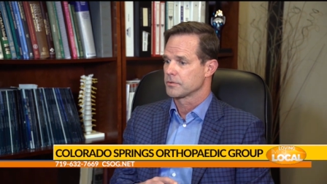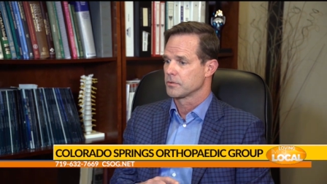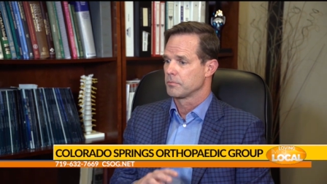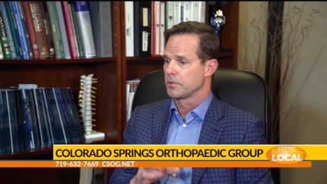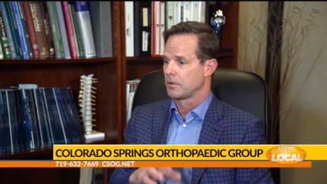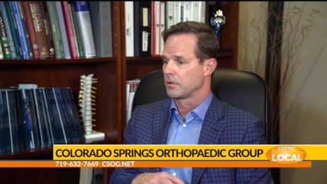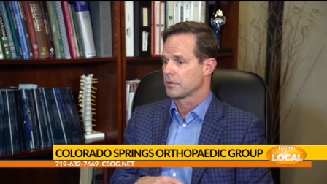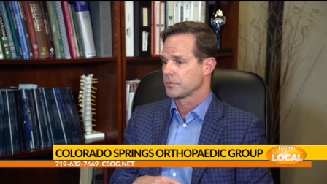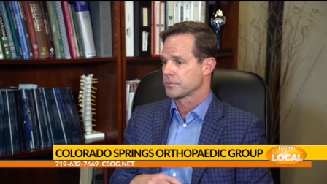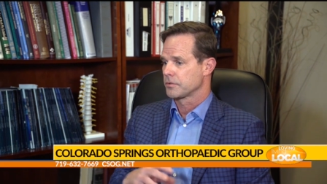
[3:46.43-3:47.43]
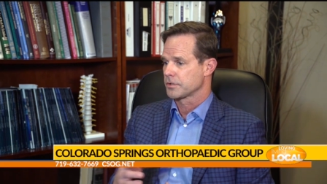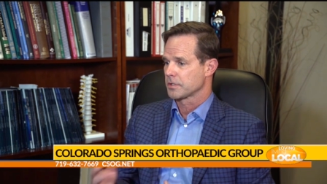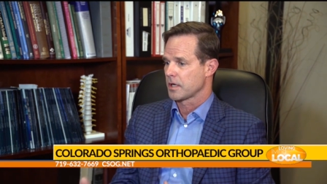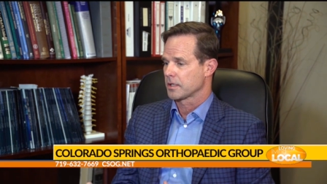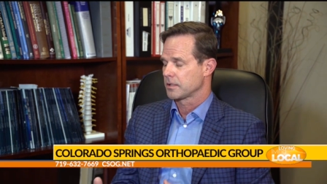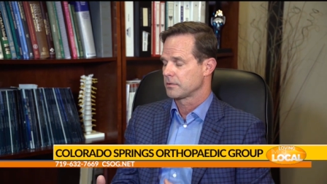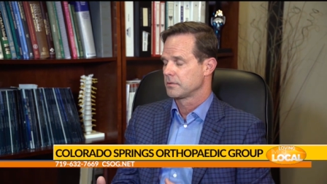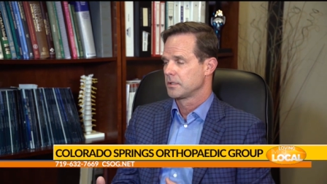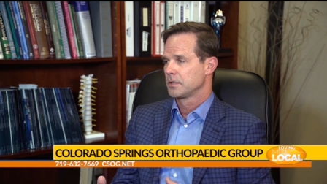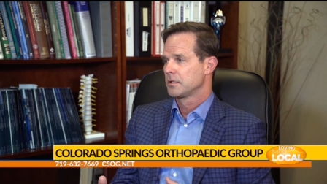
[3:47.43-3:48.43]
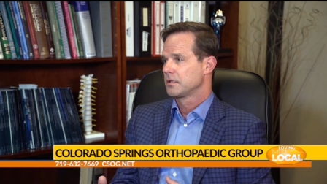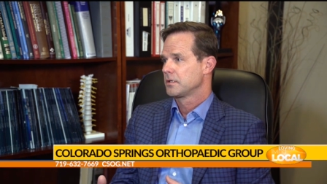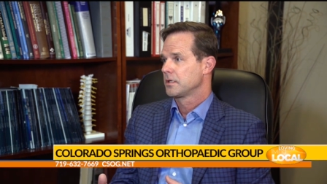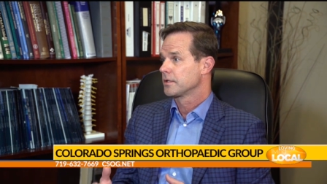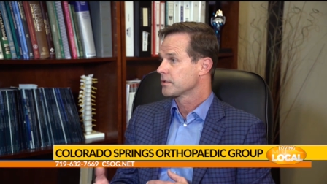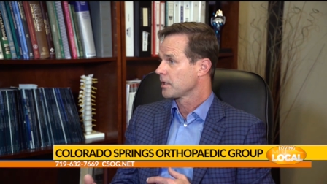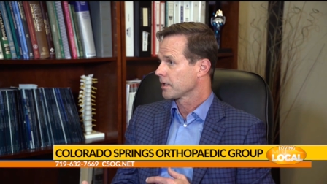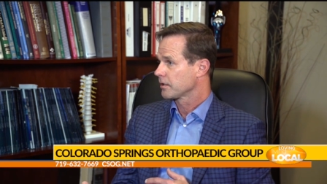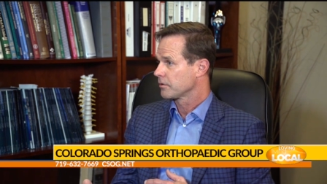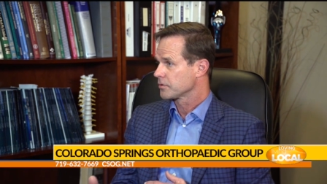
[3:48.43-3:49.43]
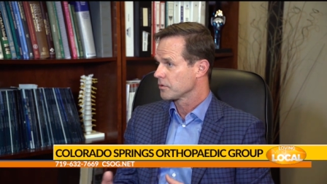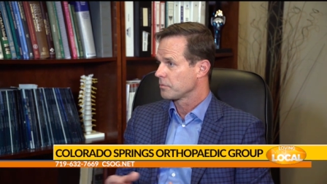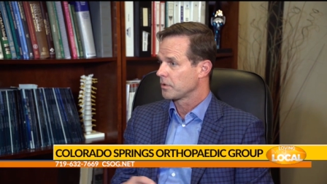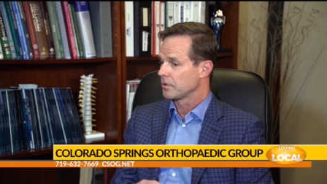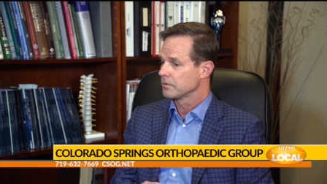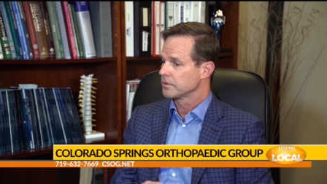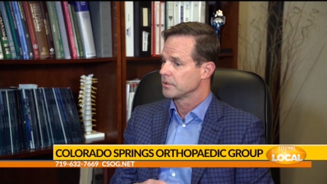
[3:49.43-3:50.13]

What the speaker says: So the ball goes on the socket and the socket goes on the ball.